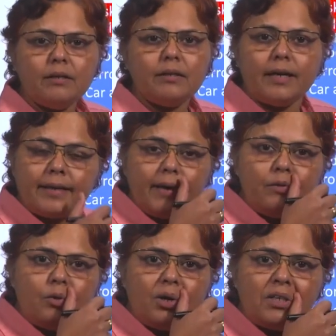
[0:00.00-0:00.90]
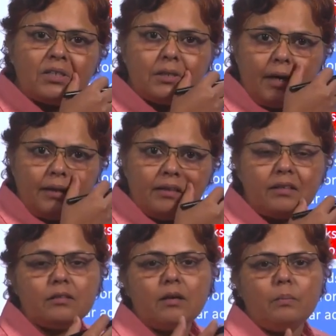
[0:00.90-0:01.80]
that time you understand
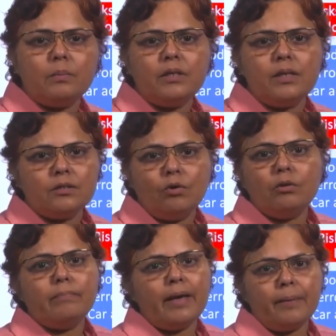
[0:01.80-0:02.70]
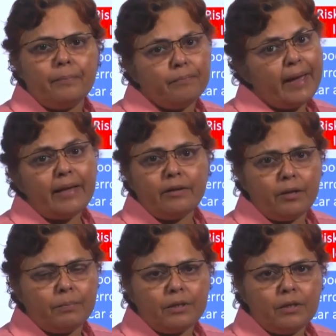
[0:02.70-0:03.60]
this company has gone
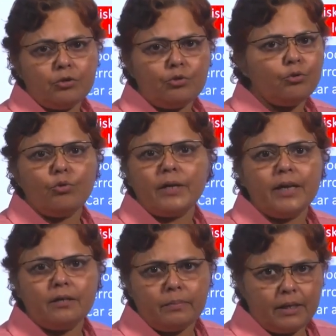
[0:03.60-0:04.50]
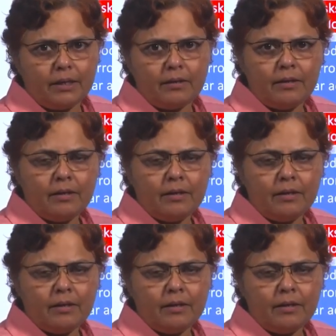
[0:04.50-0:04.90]
bankrupt. So, you do not get the money.